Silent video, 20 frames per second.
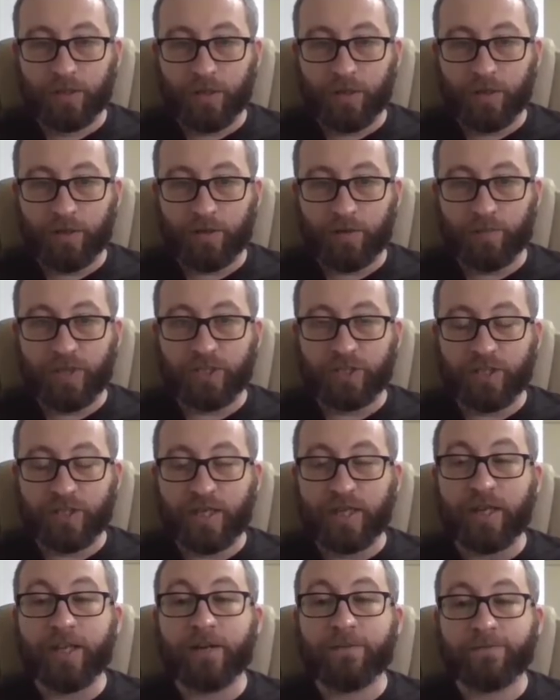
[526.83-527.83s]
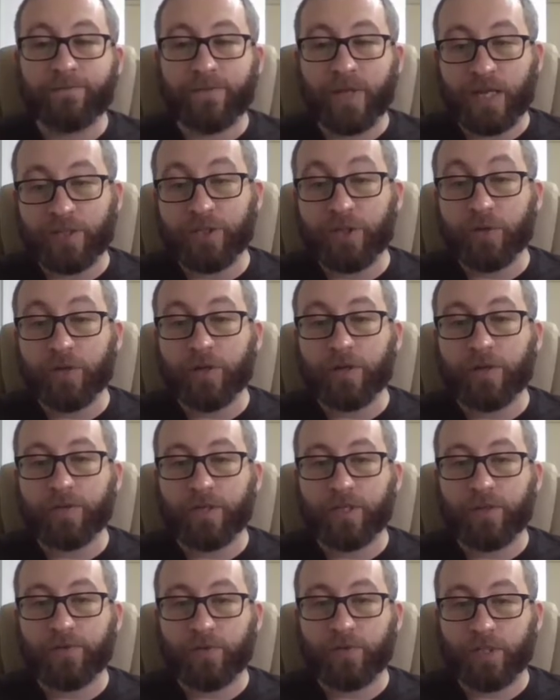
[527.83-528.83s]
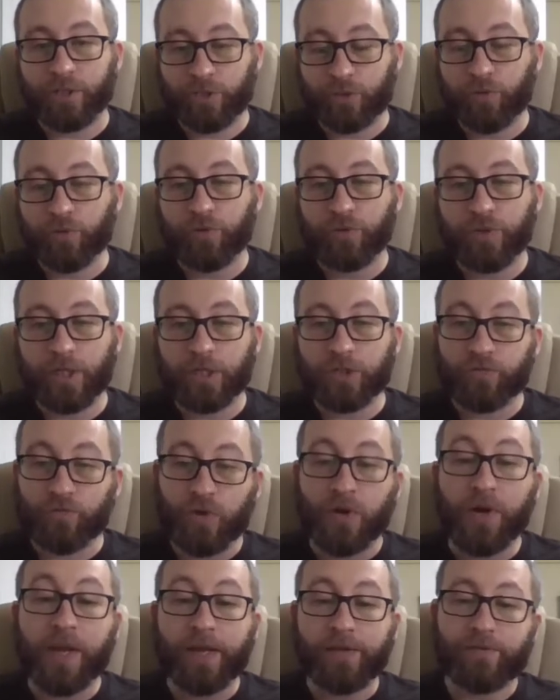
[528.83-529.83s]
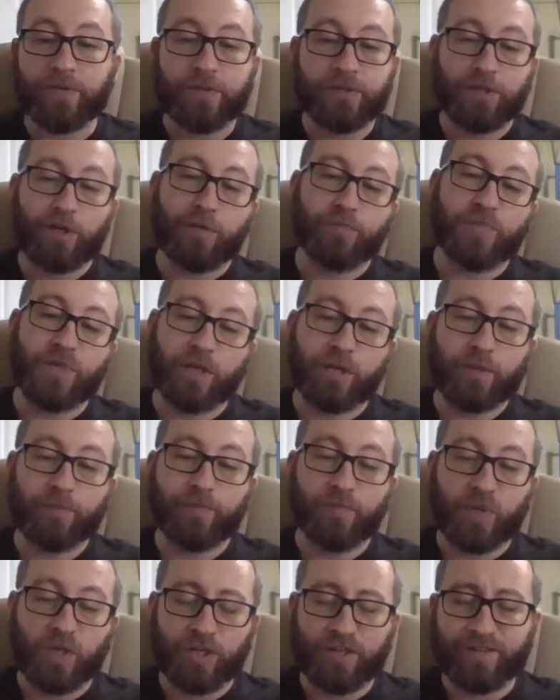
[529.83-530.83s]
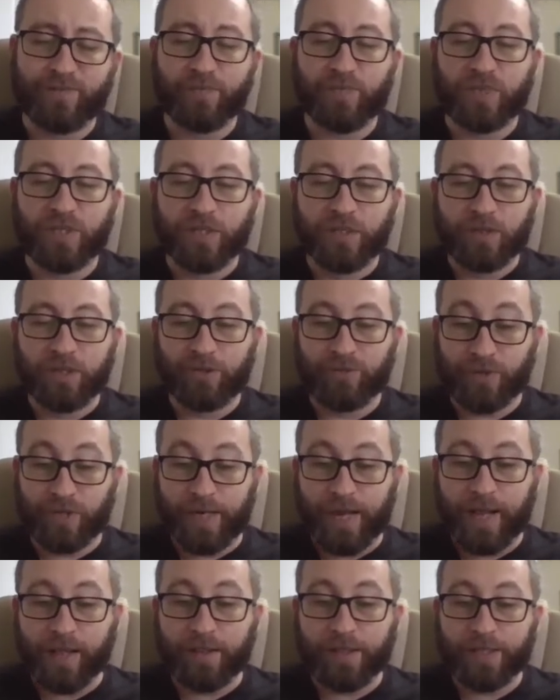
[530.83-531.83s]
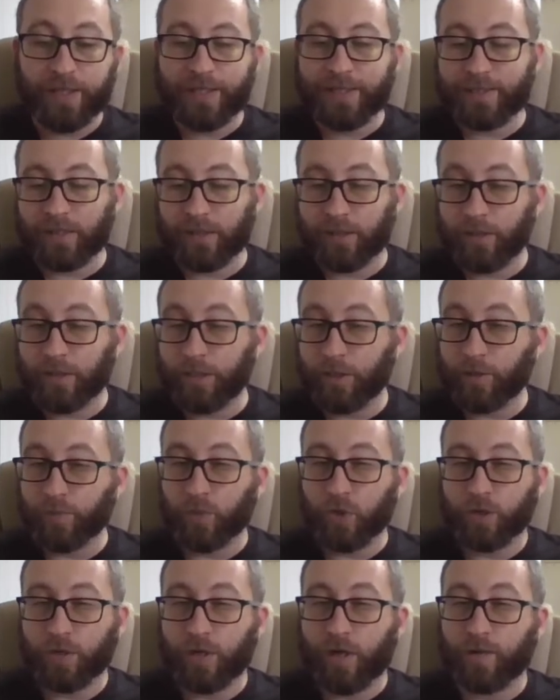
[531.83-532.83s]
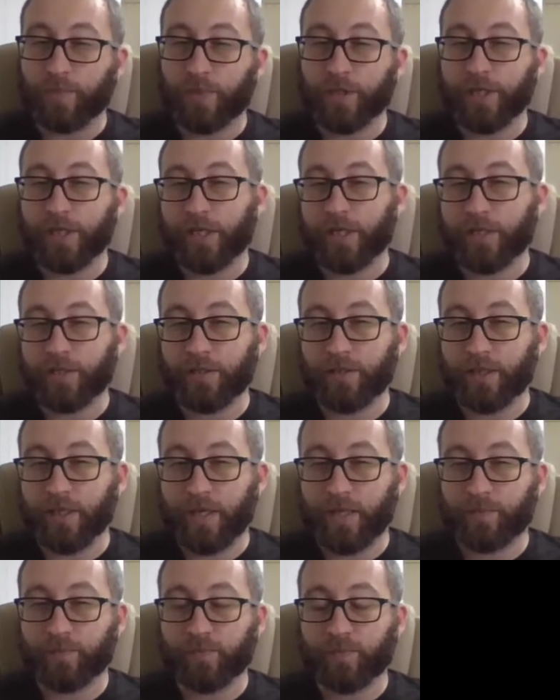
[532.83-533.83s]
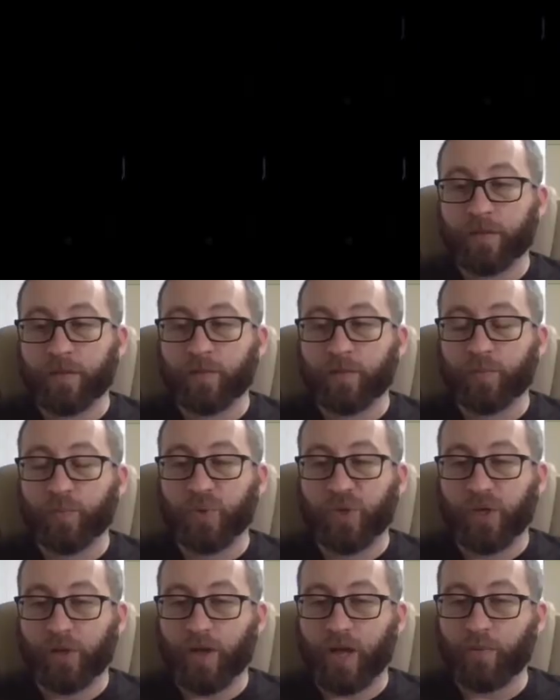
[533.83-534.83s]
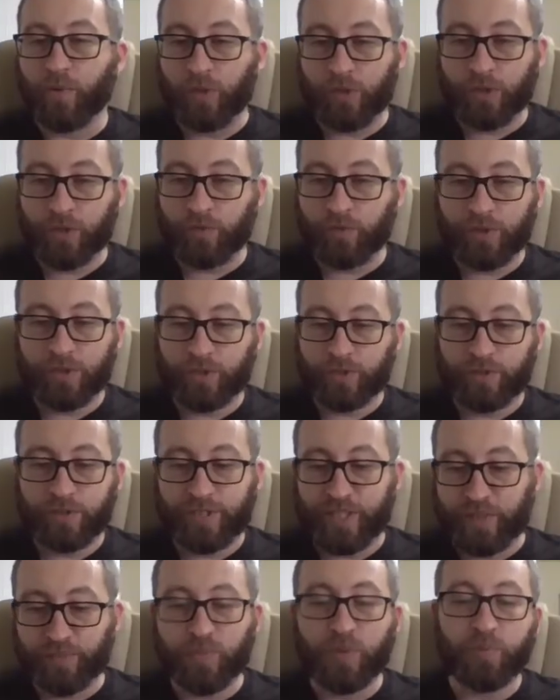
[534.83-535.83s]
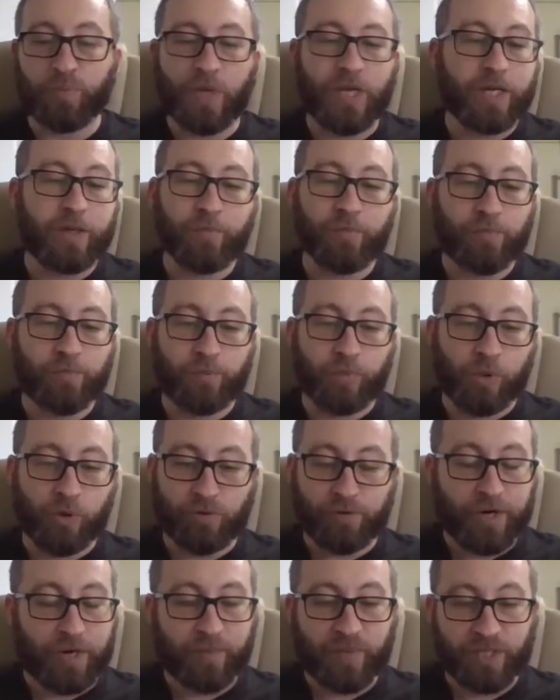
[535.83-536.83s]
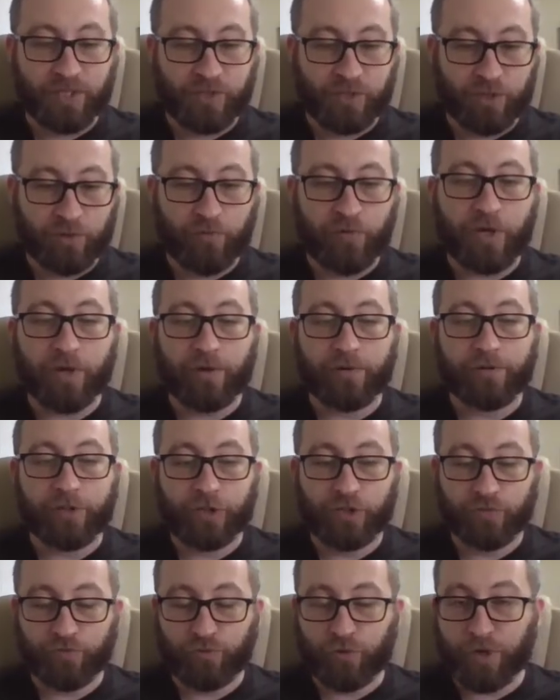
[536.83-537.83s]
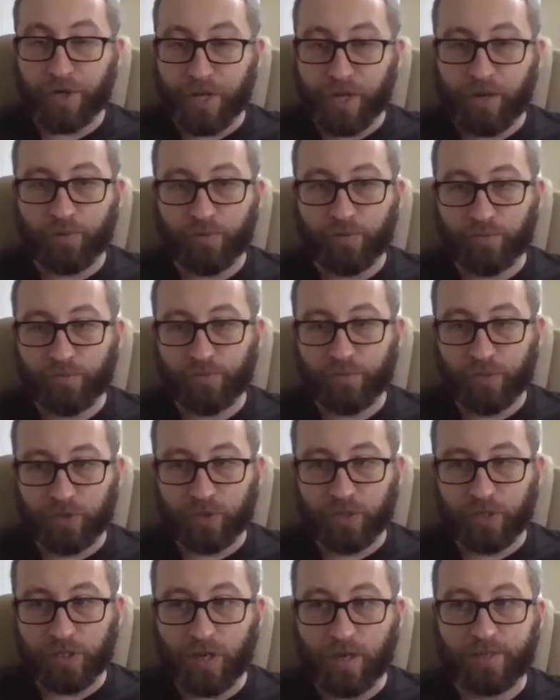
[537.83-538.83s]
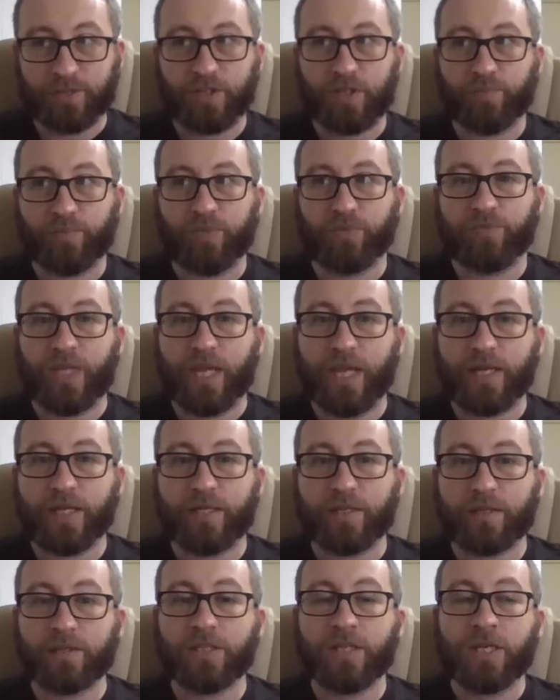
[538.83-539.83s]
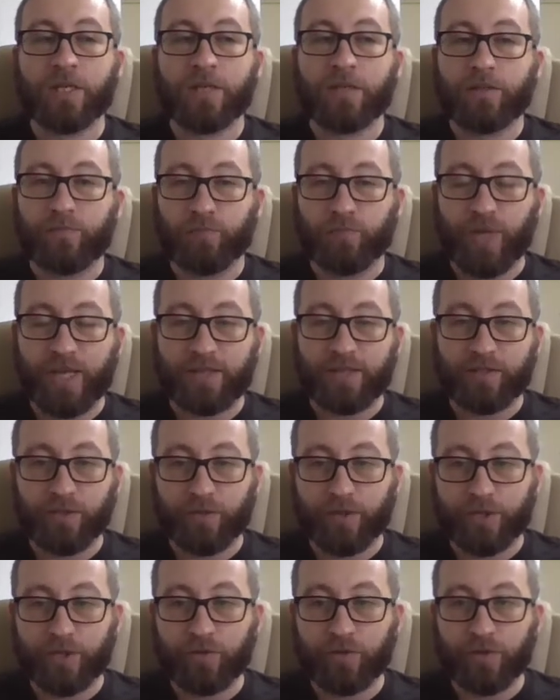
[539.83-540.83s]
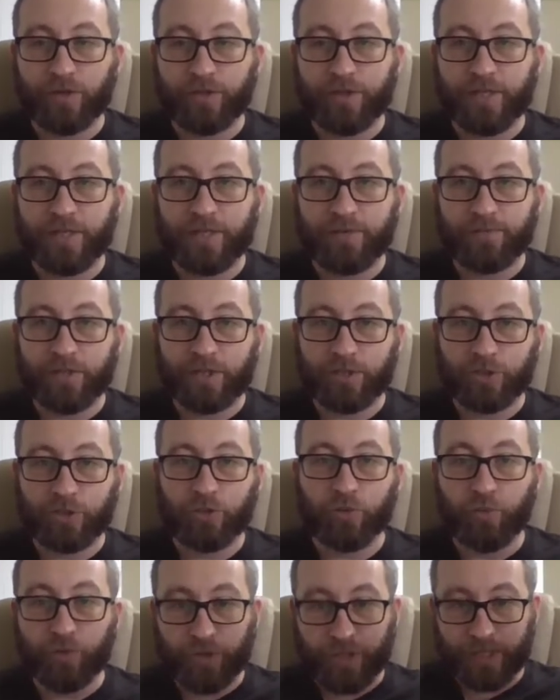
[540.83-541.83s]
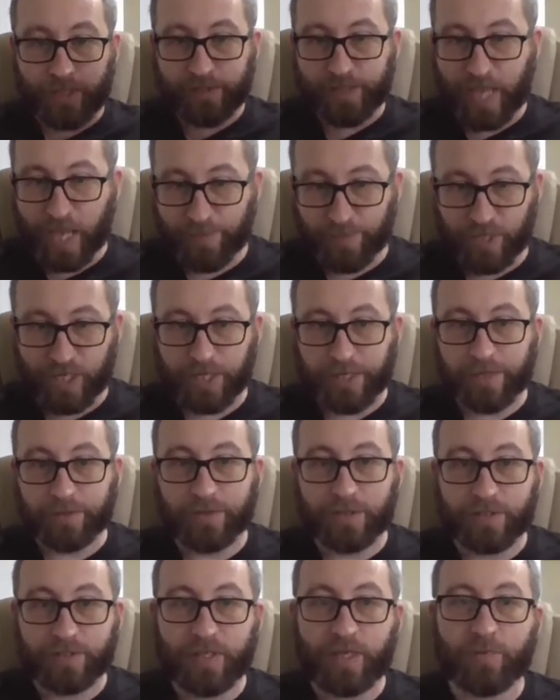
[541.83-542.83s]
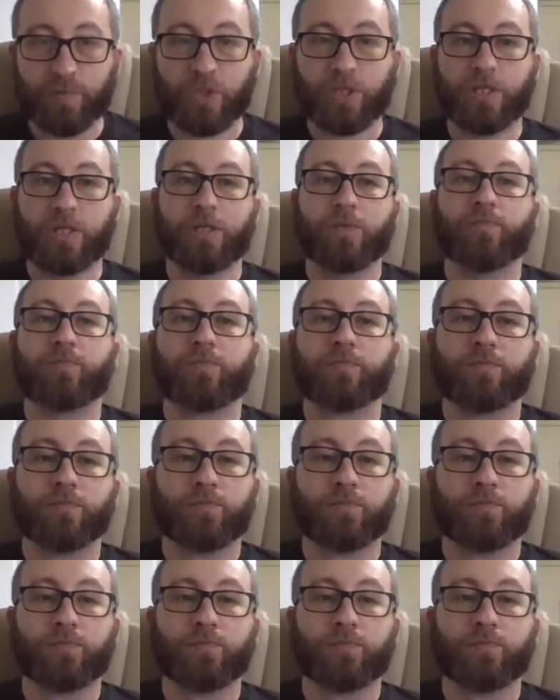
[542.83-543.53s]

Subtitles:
in effect, you can think of it as two things running at the same time. In reality, it's a little more complicated than that, but I won't go into deep embedded programming stuff here. Just for now, the concept of that is basically you can think of it as two things happening at the same time.